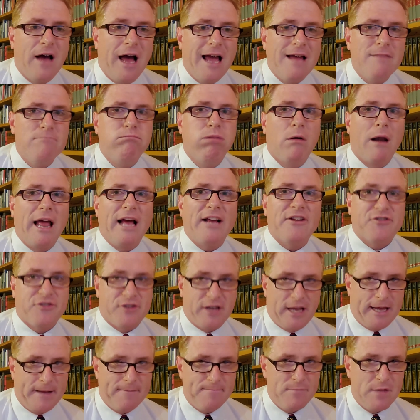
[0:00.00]
a
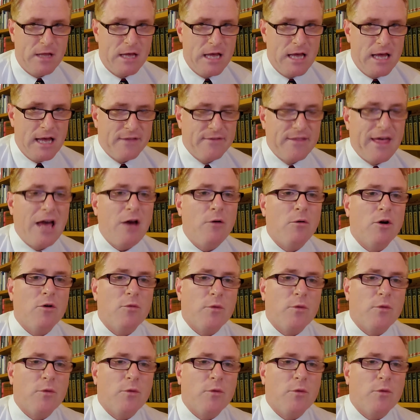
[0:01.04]
blessing. They would